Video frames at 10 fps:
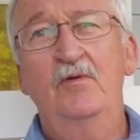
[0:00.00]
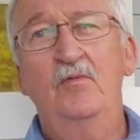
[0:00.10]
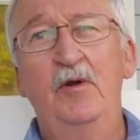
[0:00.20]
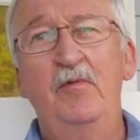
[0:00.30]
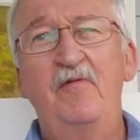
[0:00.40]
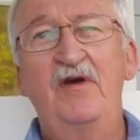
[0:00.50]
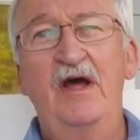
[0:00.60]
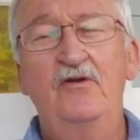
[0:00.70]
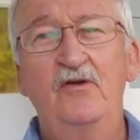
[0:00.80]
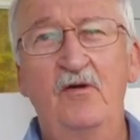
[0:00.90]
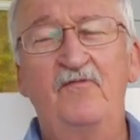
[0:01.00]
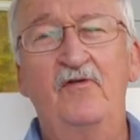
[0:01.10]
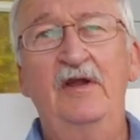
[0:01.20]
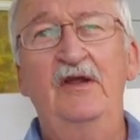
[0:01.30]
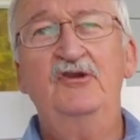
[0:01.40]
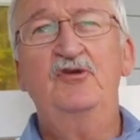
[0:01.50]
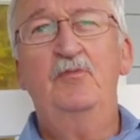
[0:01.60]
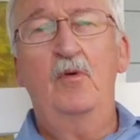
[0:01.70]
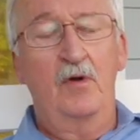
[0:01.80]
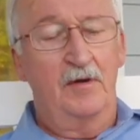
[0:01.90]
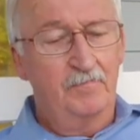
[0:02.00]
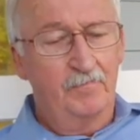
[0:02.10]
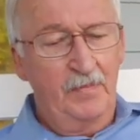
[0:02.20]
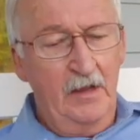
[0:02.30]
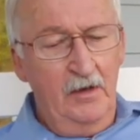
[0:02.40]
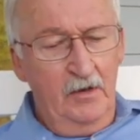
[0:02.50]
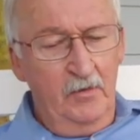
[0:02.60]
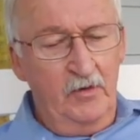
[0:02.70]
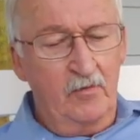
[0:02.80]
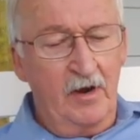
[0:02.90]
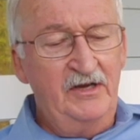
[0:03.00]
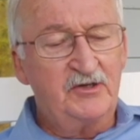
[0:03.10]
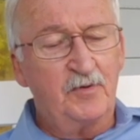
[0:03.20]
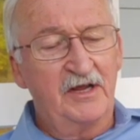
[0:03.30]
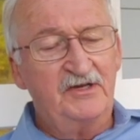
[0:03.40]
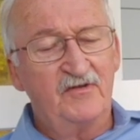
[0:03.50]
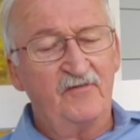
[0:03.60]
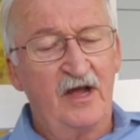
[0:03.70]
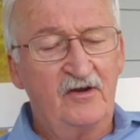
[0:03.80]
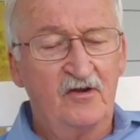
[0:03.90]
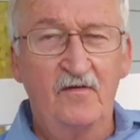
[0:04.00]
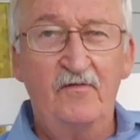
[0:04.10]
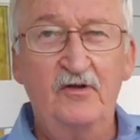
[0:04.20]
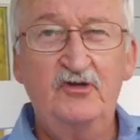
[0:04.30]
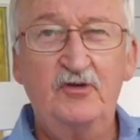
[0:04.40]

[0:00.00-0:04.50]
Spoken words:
Where do we find comfort and support? The greatest place to find comfort and